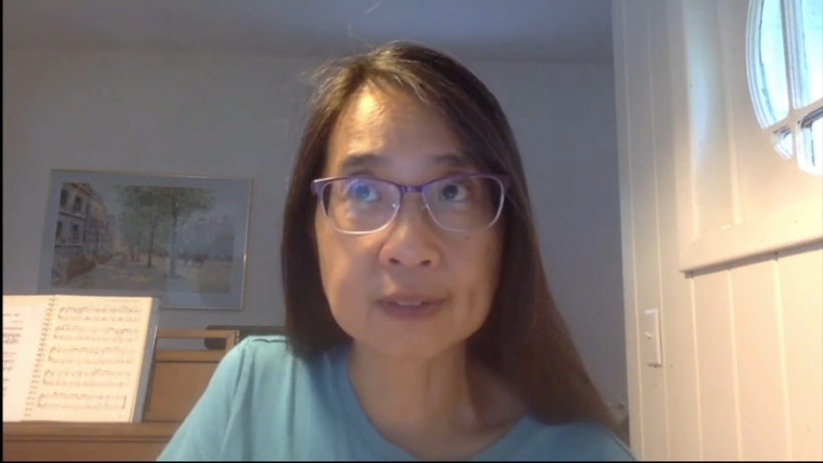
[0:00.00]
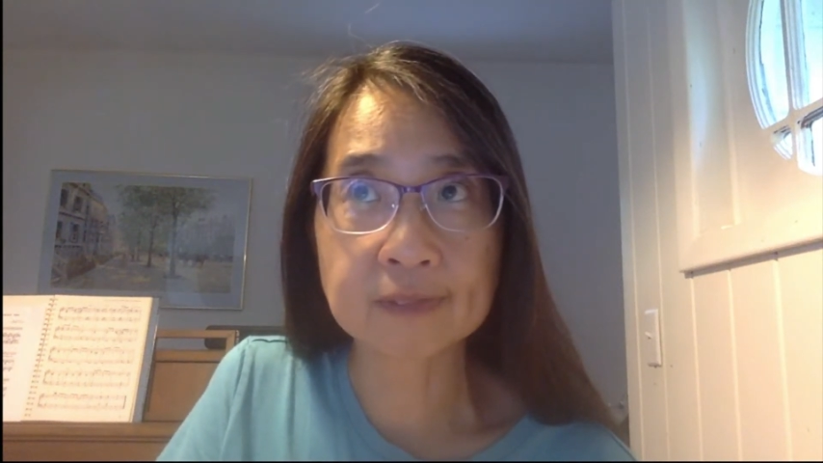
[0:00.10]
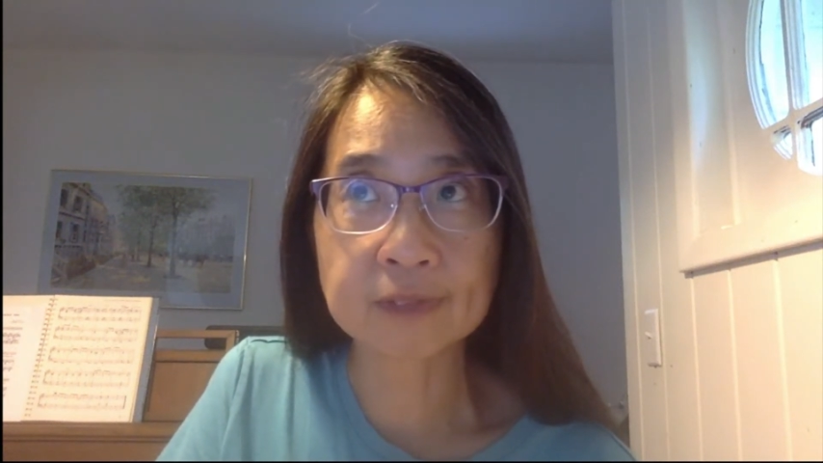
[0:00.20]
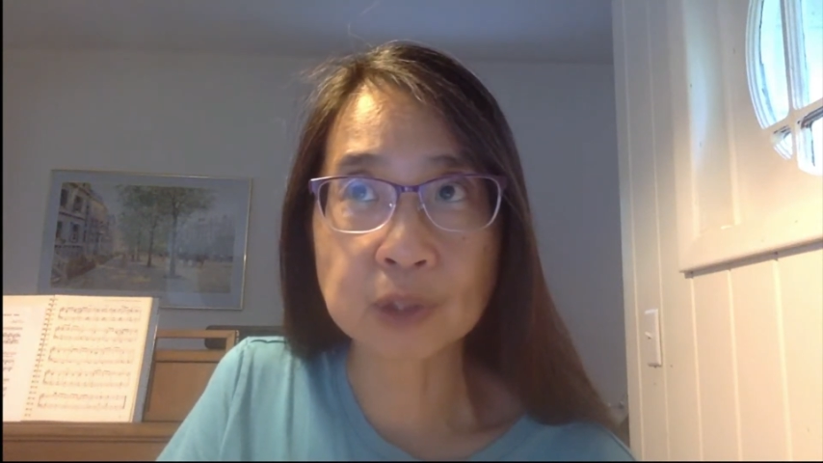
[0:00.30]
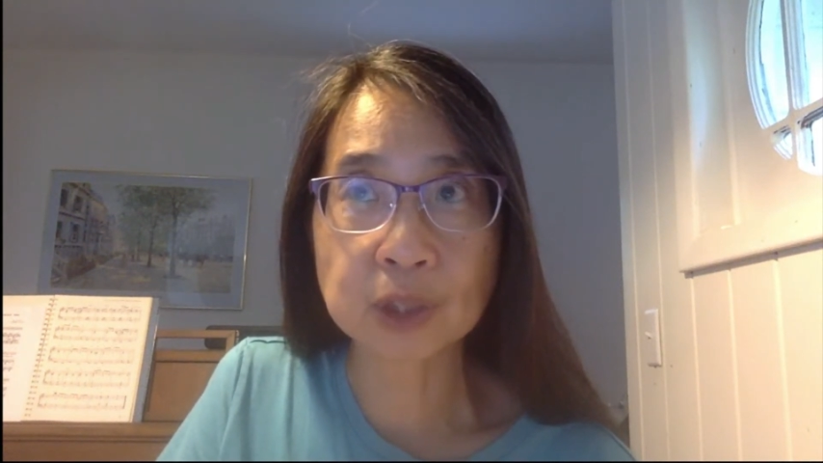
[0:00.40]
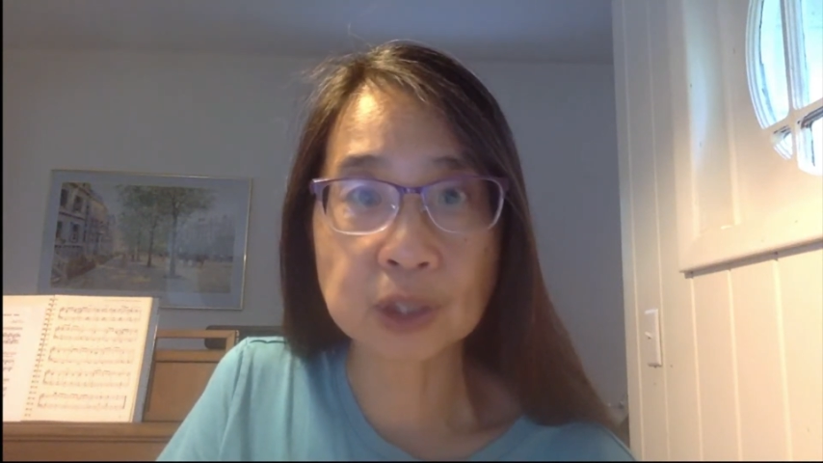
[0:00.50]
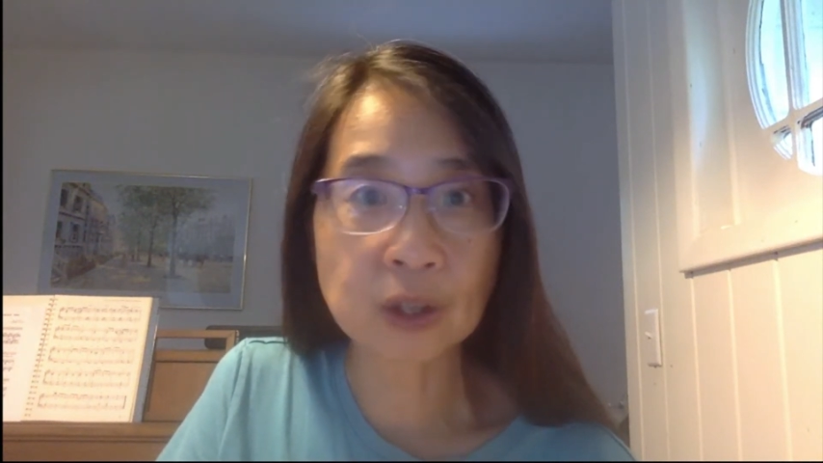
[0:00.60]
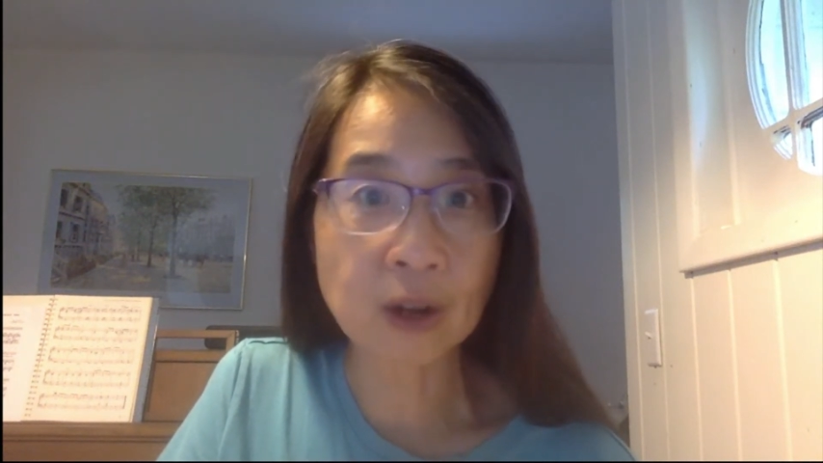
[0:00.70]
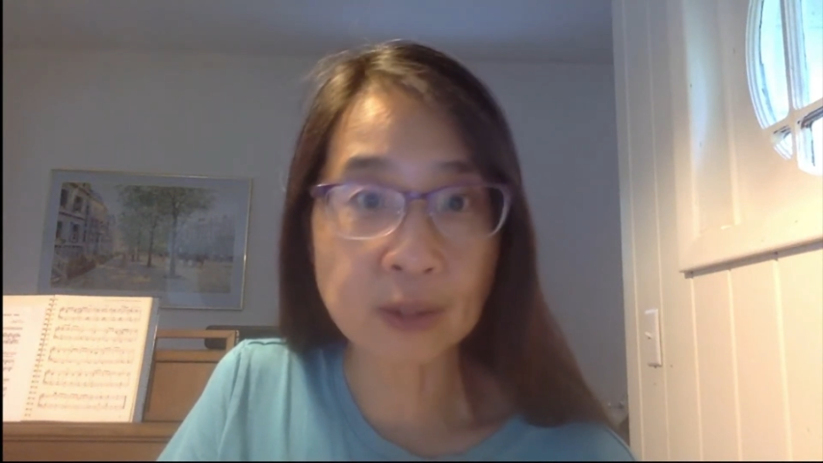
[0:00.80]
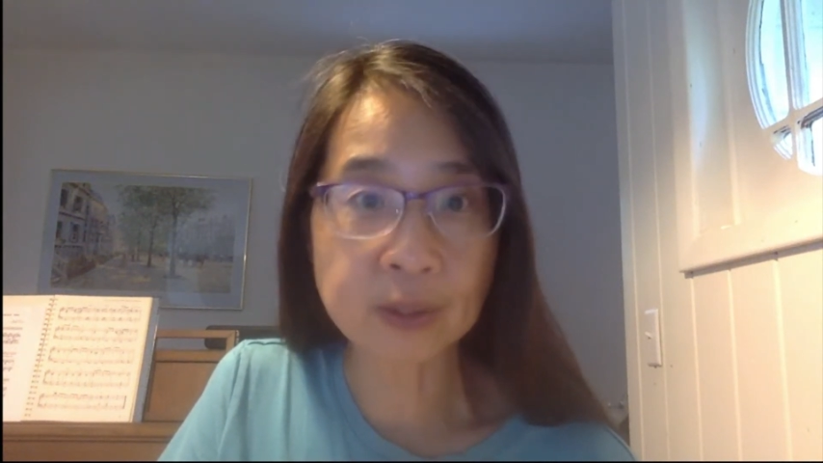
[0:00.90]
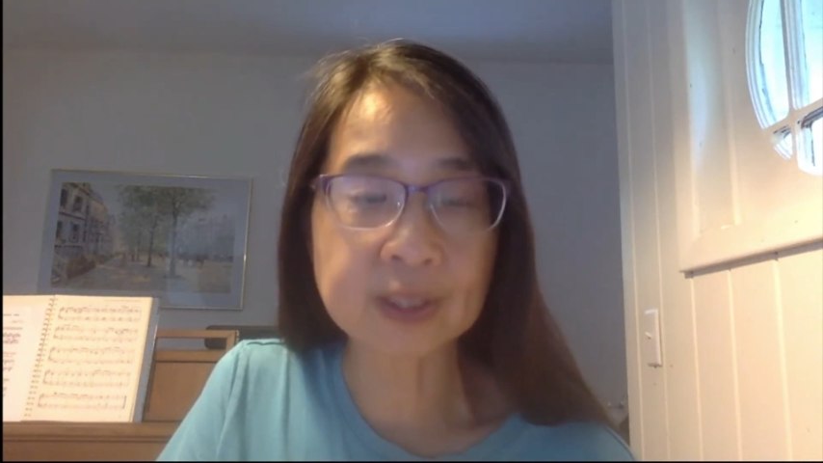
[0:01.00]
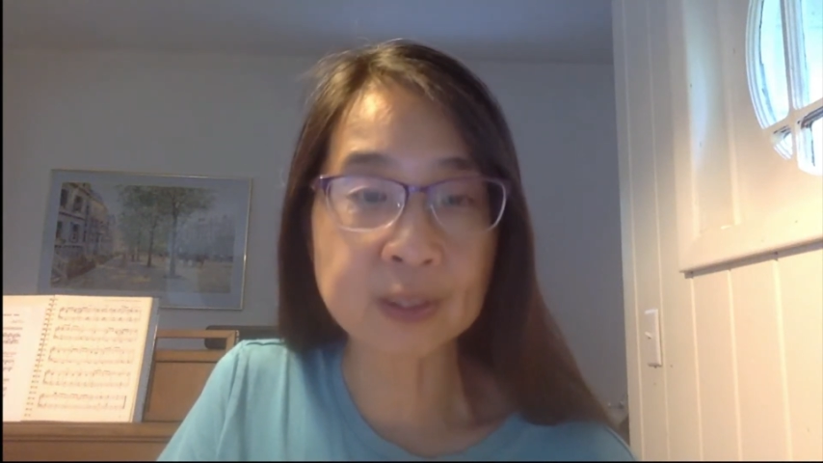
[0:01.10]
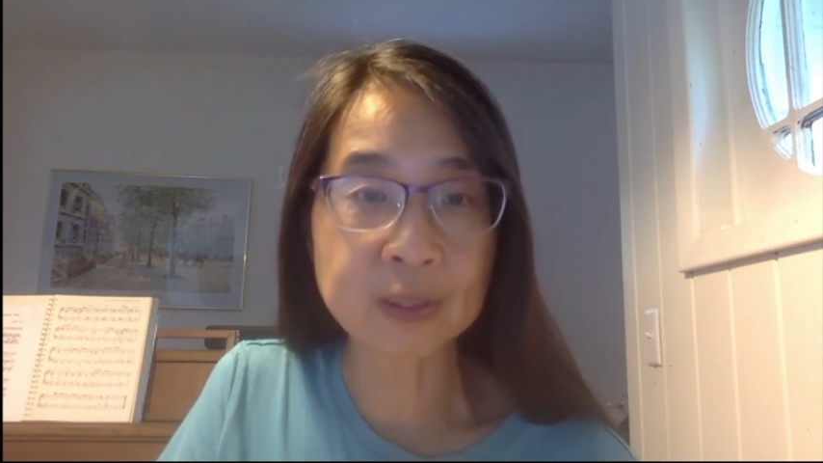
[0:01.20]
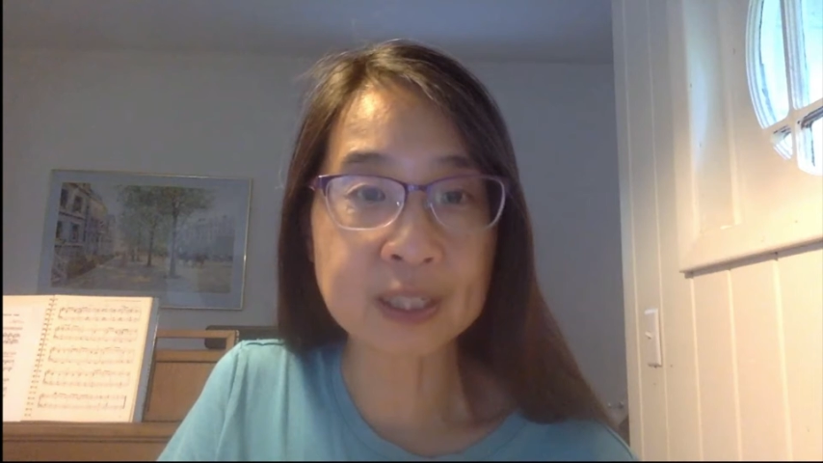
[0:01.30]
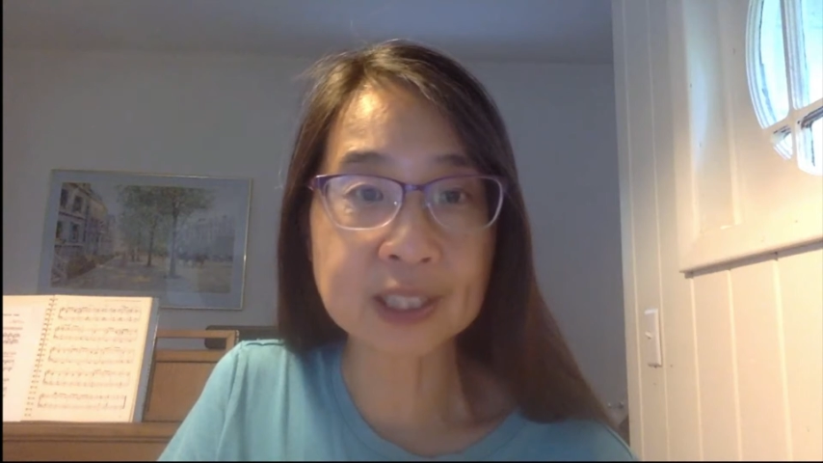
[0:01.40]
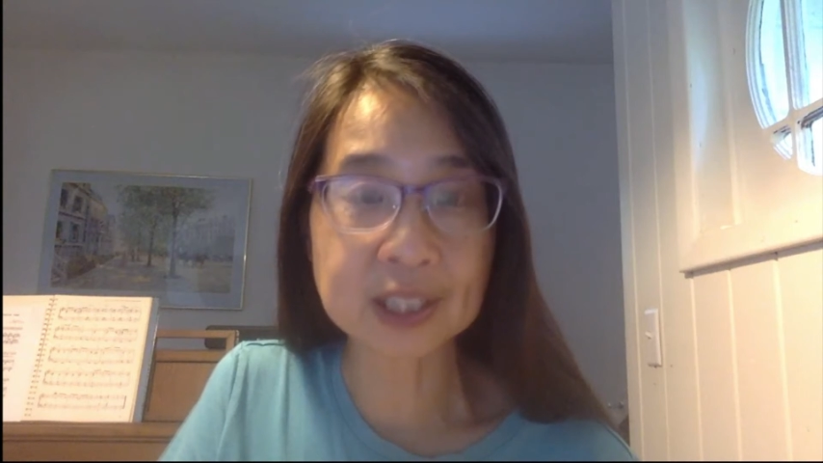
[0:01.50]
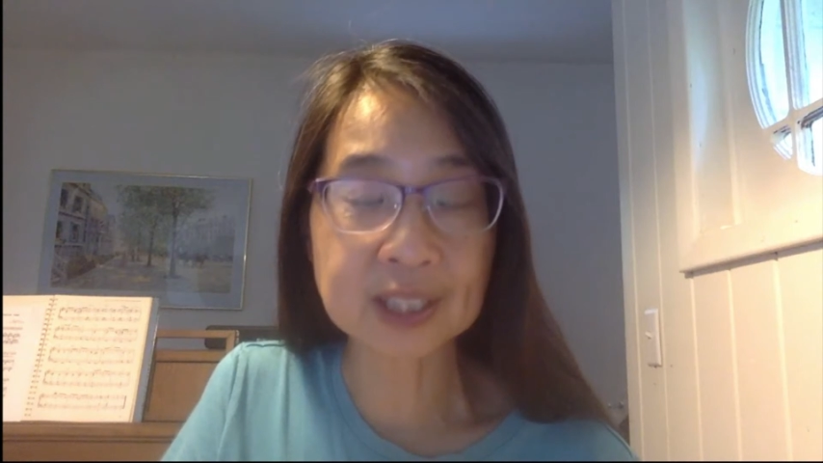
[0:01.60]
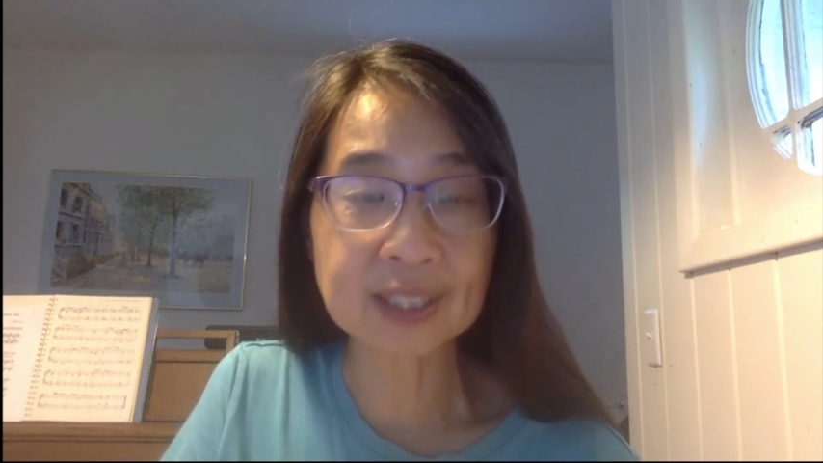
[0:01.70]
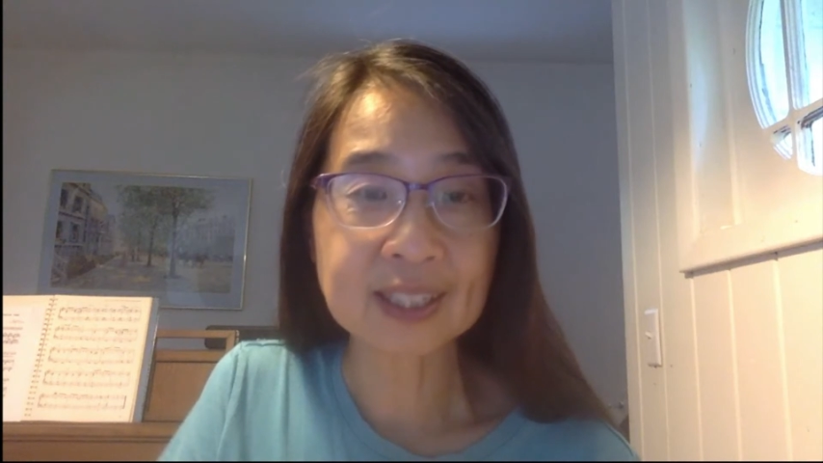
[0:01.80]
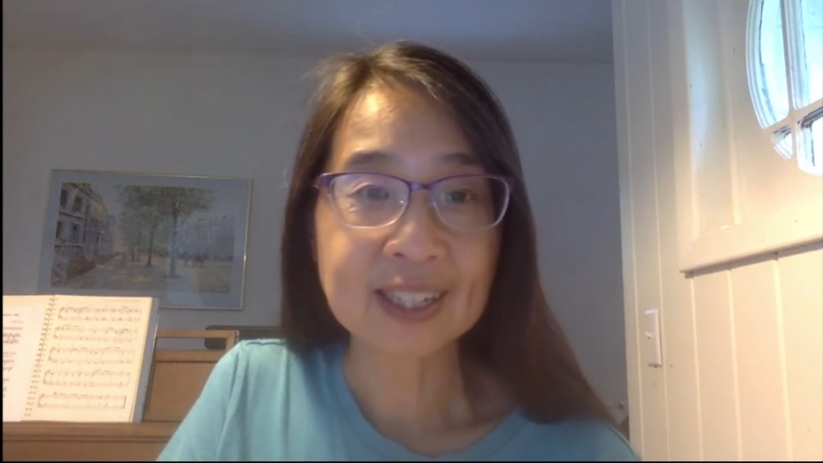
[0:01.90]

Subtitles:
future hardware simulation,